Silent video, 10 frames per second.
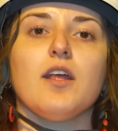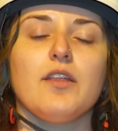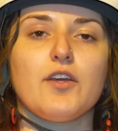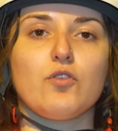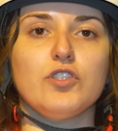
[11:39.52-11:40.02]

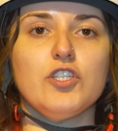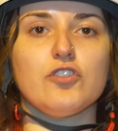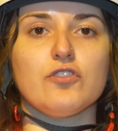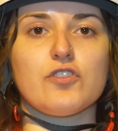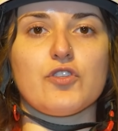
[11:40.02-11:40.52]
the
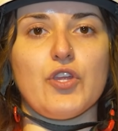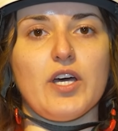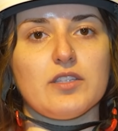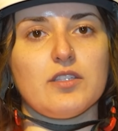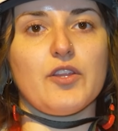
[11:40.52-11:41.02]
conditions
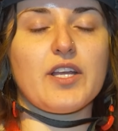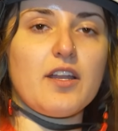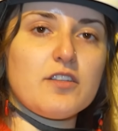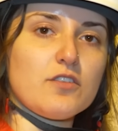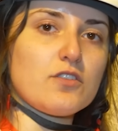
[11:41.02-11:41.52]
that the
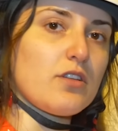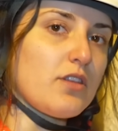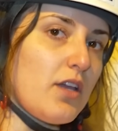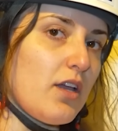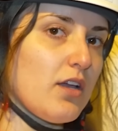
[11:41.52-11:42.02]
canisters and
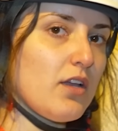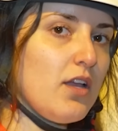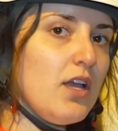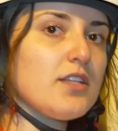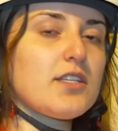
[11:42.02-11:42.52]
the
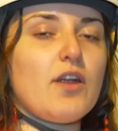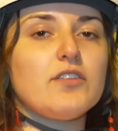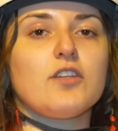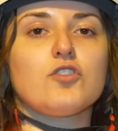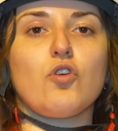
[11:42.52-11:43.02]

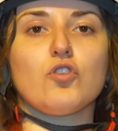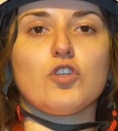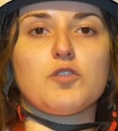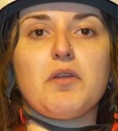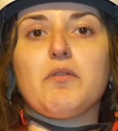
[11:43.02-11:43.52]
surrounding is going to
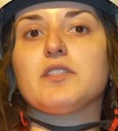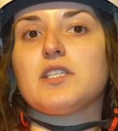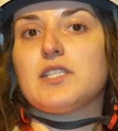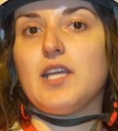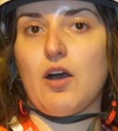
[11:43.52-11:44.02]
experience
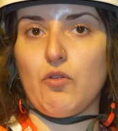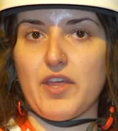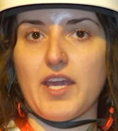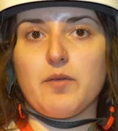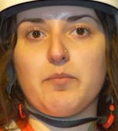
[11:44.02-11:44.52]
and see how
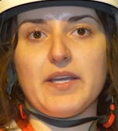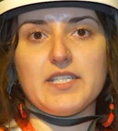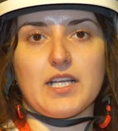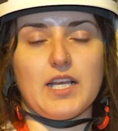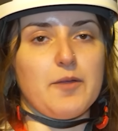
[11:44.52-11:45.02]
they
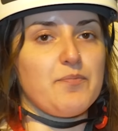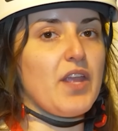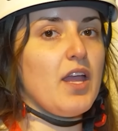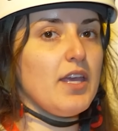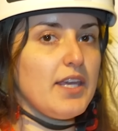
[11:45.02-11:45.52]
basically
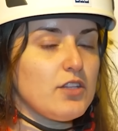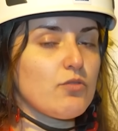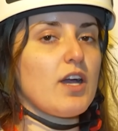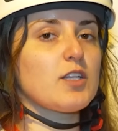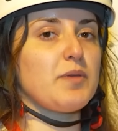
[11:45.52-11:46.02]

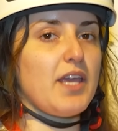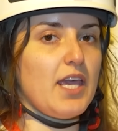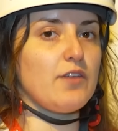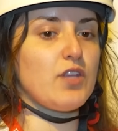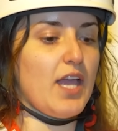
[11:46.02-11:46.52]
interact,
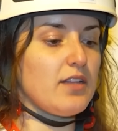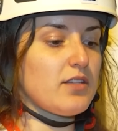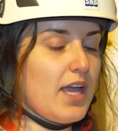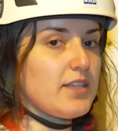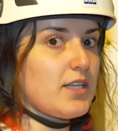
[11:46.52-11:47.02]
behaved, and
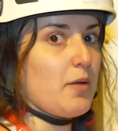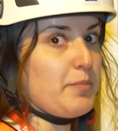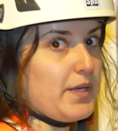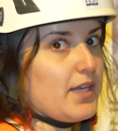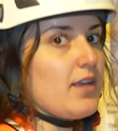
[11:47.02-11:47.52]
ended up
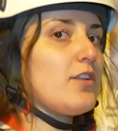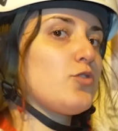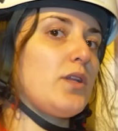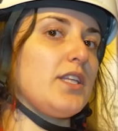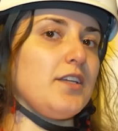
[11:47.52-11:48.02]
being
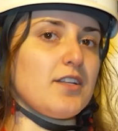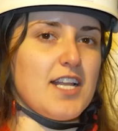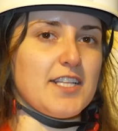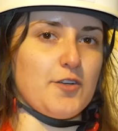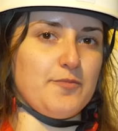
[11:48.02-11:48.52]
20 years
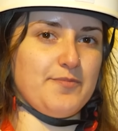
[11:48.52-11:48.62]
later.